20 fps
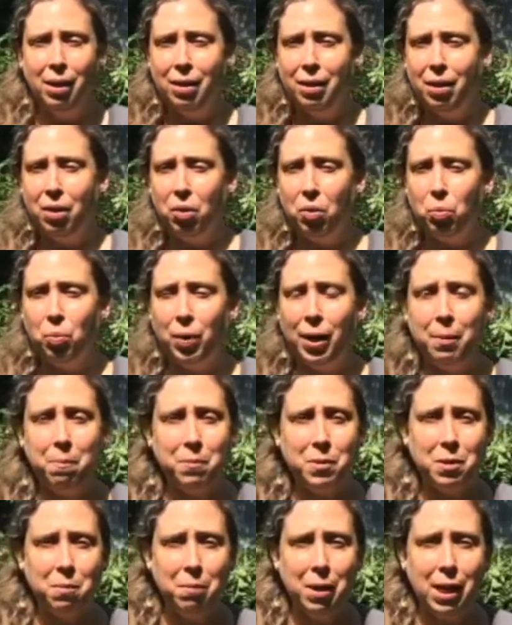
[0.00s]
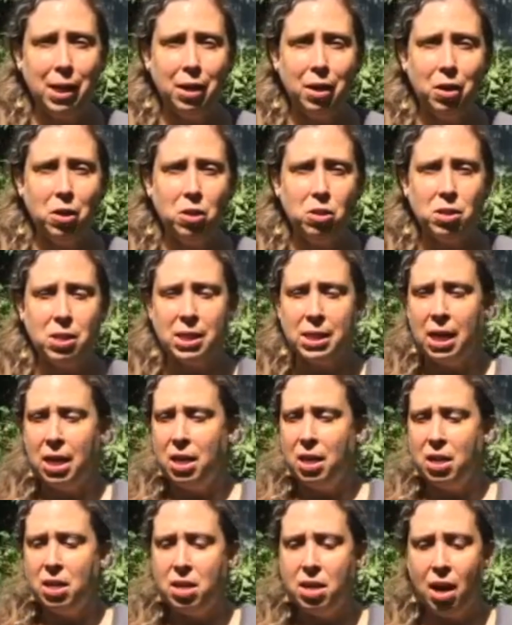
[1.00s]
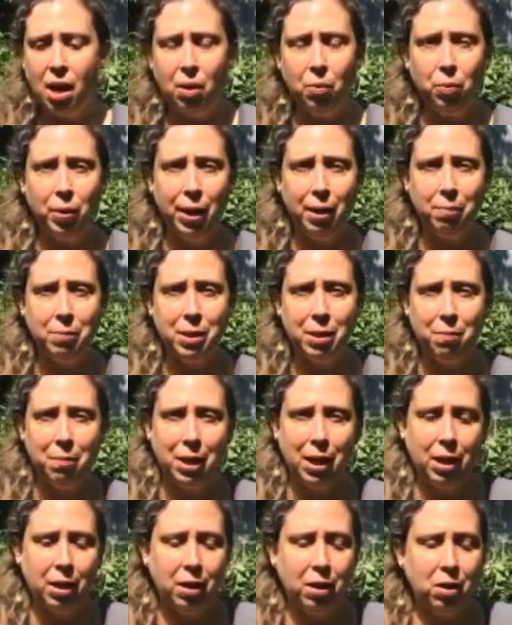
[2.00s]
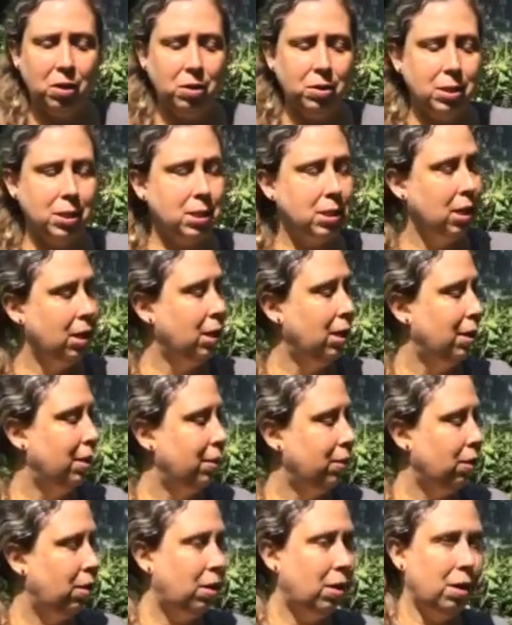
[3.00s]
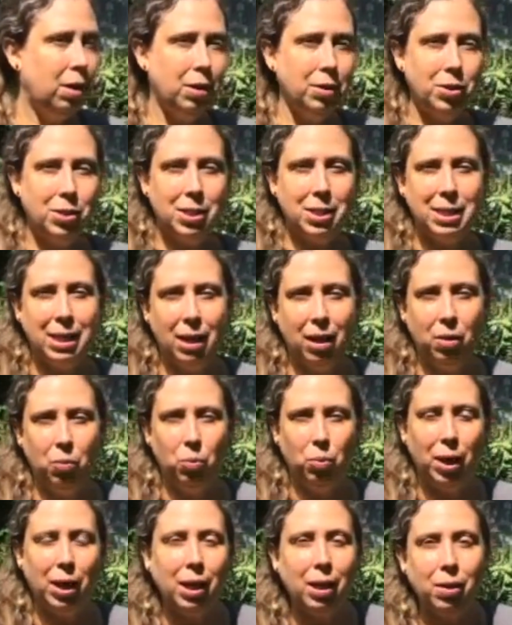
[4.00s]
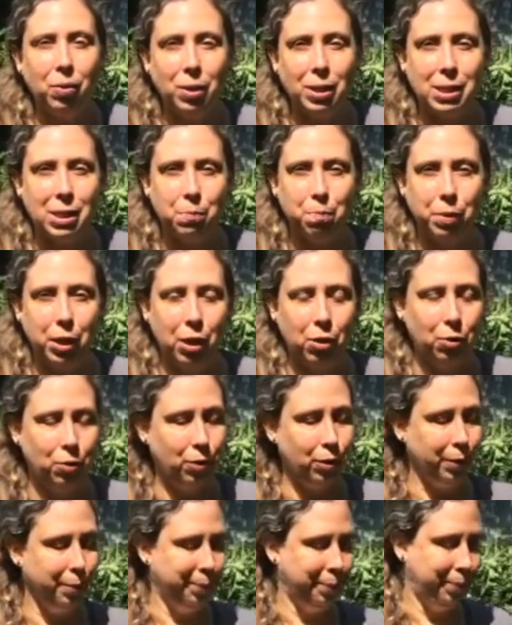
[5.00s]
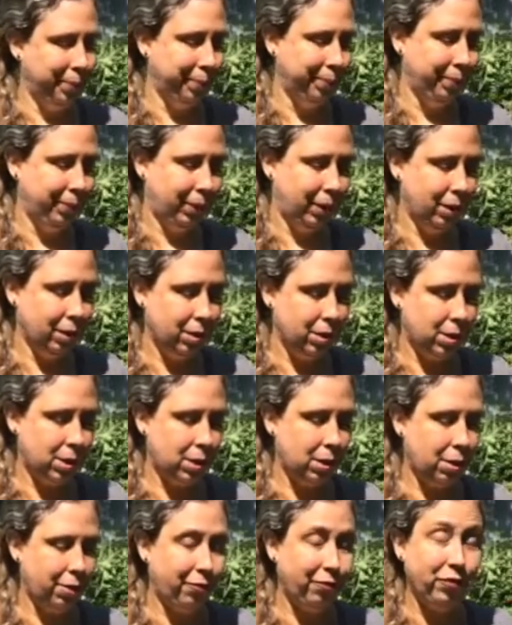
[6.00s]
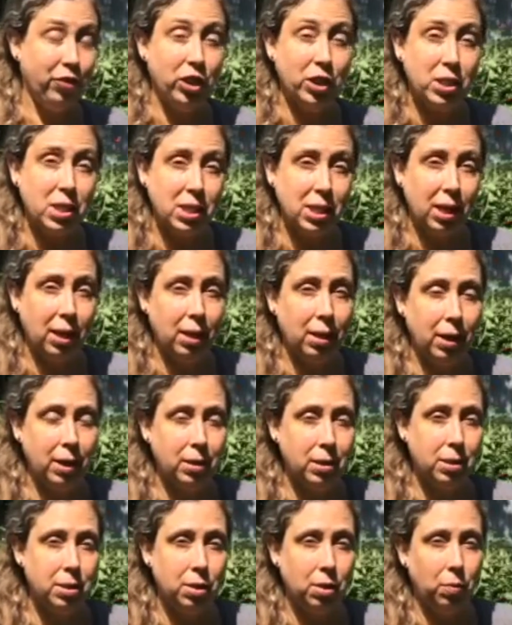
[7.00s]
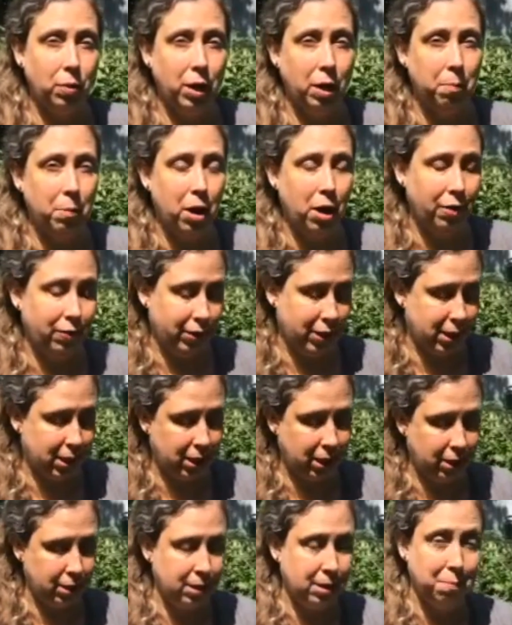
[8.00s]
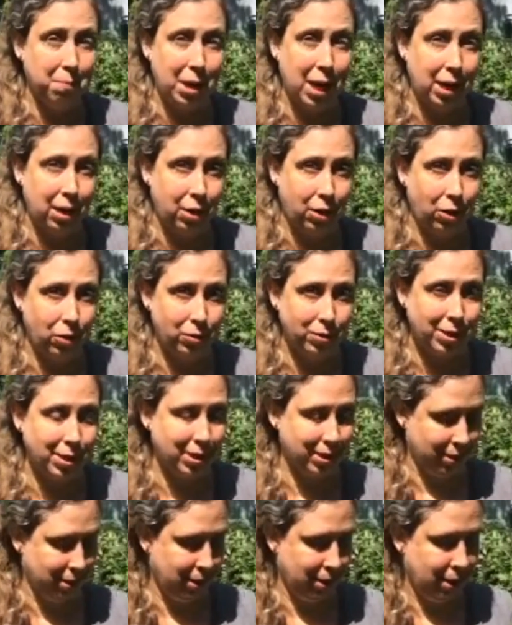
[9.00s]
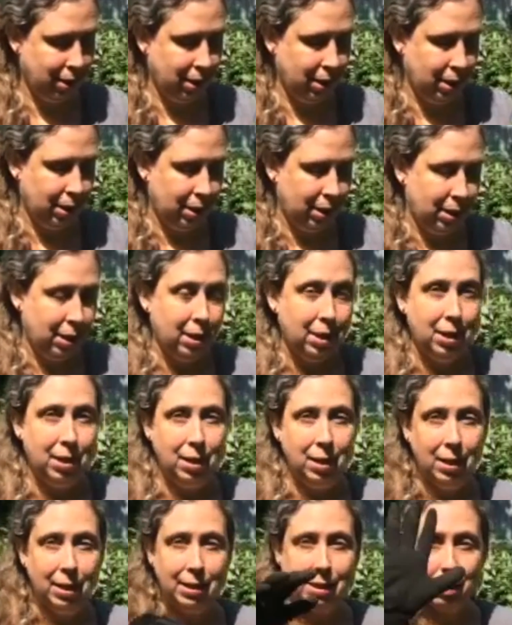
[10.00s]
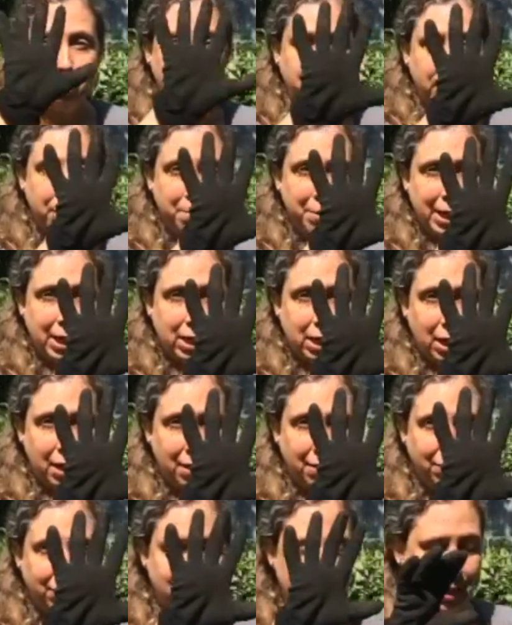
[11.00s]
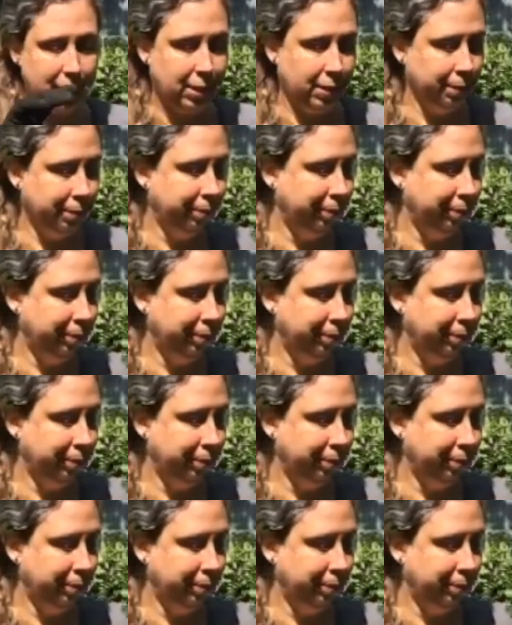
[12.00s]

There are ripe tomatoes, not ripe tomatoes. They're all just getting ready to explode. So the first thing I like to do when I'm harvesting tomatoes is put on my gloves,